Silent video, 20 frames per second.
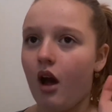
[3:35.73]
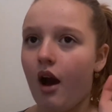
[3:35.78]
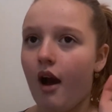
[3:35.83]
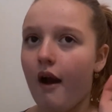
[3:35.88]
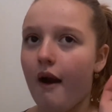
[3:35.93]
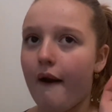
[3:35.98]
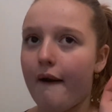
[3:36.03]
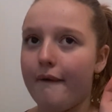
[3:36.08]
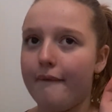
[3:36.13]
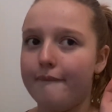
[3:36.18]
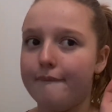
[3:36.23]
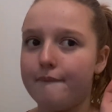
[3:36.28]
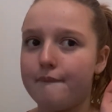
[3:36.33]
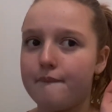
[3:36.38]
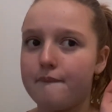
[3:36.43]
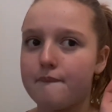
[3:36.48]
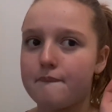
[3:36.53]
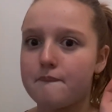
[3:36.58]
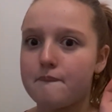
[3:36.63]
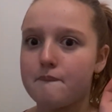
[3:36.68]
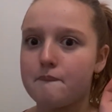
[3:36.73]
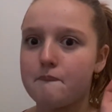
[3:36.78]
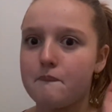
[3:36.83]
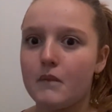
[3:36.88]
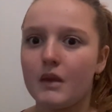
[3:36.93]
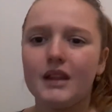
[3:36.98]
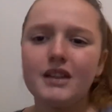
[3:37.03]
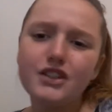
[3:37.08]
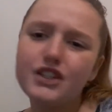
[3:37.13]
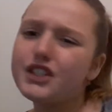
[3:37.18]
Um,
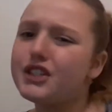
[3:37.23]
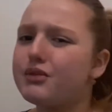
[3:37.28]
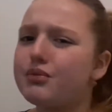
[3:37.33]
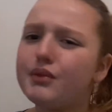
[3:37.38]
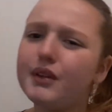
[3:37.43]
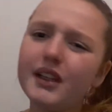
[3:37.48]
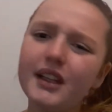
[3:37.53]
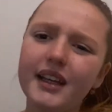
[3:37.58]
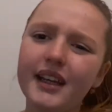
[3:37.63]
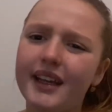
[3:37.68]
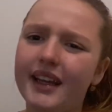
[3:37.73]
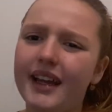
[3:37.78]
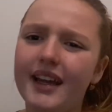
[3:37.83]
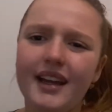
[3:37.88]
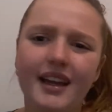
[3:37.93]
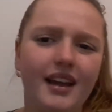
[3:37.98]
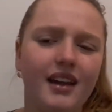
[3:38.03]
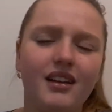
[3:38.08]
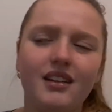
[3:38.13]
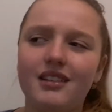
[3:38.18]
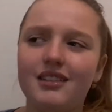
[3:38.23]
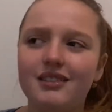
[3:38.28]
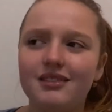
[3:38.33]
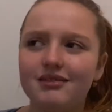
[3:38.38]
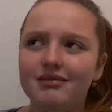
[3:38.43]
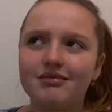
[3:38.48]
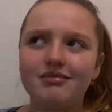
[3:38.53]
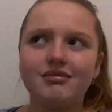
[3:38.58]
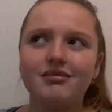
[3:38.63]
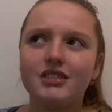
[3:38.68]
just really
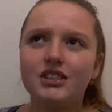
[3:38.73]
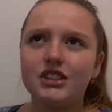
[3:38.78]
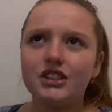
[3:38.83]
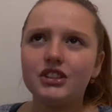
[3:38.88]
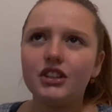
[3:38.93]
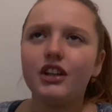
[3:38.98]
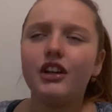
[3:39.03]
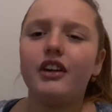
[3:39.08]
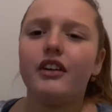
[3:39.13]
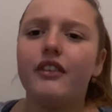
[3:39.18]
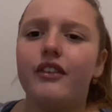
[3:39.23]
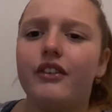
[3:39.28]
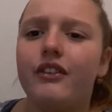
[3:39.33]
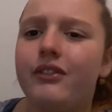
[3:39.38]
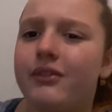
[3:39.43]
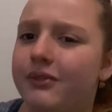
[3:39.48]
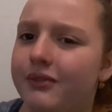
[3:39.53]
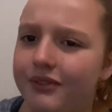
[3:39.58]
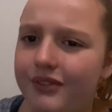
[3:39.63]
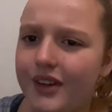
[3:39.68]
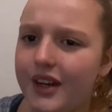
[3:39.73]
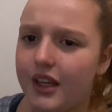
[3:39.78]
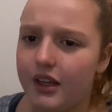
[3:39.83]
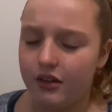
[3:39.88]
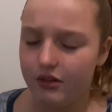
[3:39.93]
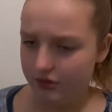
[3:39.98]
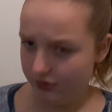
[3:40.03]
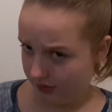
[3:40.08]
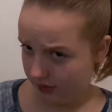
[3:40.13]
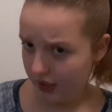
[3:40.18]
sort of
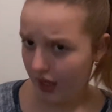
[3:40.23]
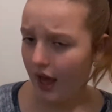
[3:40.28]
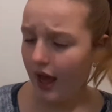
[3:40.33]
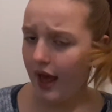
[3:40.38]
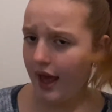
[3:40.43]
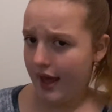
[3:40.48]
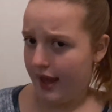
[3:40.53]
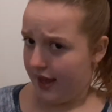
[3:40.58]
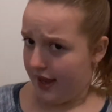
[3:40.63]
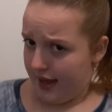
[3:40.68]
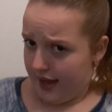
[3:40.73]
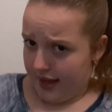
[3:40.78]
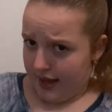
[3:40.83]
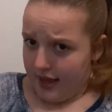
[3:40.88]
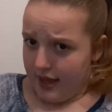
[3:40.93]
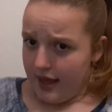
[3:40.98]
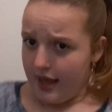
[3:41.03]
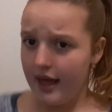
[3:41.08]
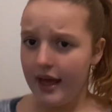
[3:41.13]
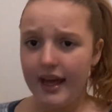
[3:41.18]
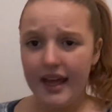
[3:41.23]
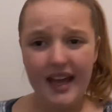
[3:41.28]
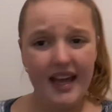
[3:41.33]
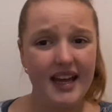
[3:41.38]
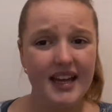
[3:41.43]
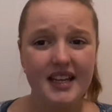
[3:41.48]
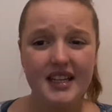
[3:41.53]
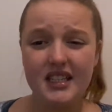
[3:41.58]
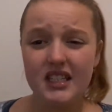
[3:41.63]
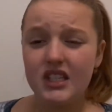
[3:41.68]
videos.
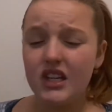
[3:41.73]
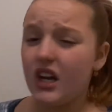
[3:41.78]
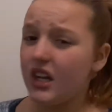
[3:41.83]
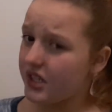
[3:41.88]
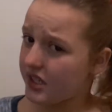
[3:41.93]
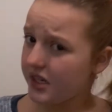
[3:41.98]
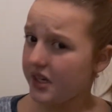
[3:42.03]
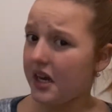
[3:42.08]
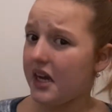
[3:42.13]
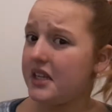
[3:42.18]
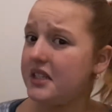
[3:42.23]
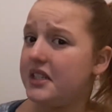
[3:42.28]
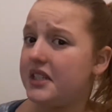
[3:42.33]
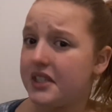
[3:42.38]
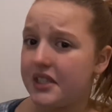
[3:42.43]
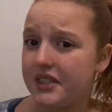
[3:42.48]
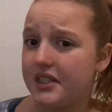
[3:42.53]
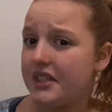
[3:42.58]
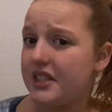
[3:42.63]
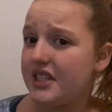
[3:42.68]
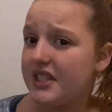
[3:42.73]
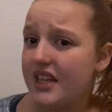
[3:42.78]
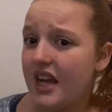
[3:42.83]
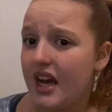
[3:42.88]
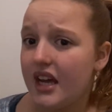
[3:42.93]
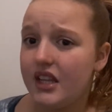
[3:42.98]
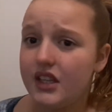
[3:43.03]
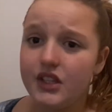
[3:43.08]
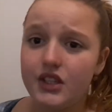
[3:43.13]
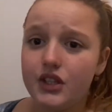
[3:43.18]
And also, I just
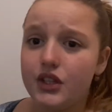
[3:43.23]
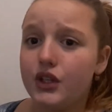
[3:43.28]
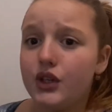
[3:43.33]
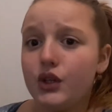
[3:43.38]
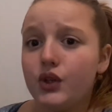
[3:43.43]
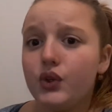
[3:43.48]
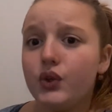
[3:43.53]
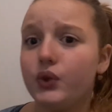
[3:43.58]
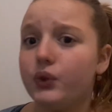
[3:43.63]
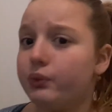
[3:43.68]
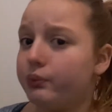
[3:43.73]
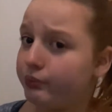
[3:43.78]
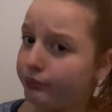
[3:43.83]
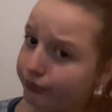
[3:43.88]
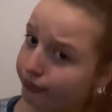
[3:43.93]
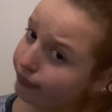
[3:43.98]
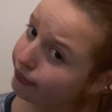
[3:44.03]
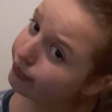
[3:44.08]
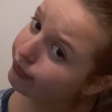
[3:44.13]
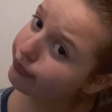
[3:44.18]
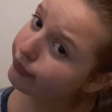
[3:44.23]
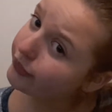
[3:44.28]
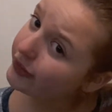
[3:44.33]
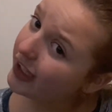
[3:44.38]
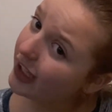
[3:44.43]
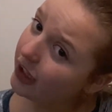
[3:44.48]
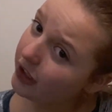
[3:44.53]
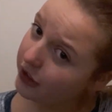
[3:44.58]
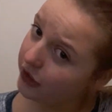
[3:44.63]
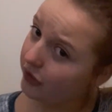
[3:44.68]
decided to
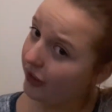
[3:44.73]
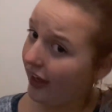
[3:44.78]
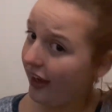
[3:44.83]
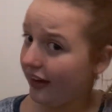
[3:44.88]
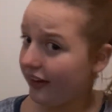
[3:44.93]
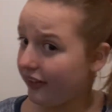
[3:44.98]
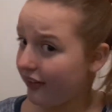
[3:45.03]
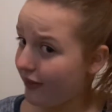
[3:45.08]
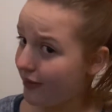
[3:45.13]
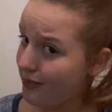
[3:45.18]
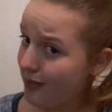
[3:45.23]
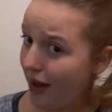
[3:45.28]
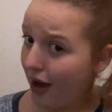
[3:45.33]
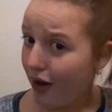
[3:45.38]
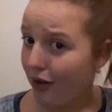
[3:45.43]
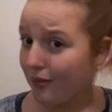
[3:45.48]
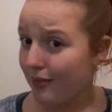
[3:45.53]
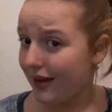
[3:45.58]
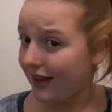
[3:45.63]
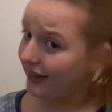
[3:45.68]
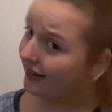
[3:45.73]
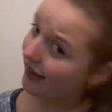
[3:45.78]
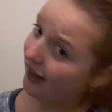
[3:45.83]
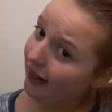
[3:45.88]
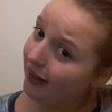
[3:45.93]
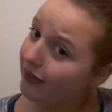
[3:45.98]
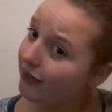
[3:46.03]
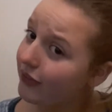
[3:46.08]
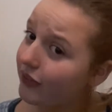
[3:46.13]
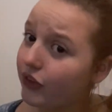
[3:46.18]
tell you kind of about
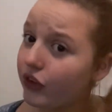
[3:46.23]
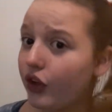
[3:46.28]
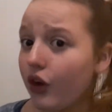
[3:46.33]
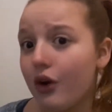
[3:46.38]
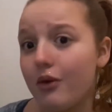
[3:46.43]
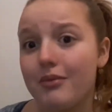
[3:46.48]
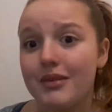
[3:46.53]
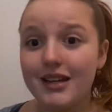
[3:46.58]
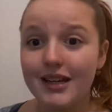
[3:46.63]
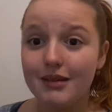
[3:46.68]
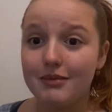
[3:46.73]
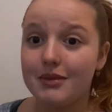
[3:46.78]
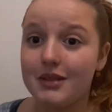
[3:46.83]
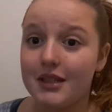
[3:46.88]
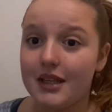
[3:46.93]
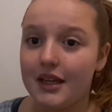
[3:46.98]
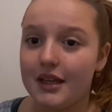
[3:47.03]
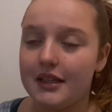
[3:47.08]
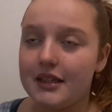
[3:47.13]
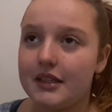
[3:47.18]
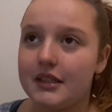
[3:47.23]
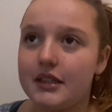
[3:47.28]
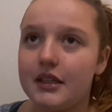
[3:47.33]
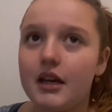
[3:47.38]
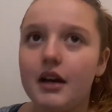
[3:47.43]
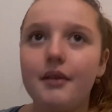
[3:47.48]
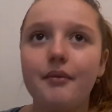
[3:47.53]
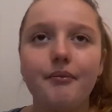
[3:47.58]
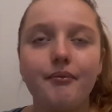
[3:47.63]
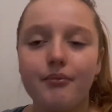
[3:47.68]
myself. So, my name is
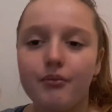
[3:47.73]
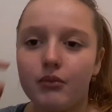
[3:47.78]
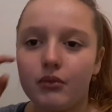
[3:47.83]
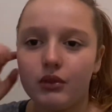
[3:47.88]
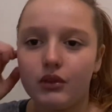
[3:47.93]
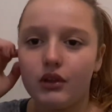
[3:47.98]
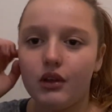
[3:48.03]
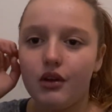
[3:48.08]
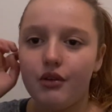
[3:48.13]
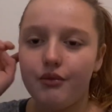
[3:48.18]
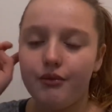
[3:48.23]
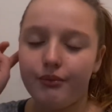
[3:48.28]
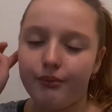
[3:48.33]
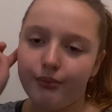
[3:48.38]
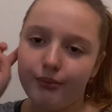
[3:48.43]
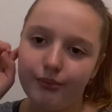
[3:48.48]
Tasia Mudlo.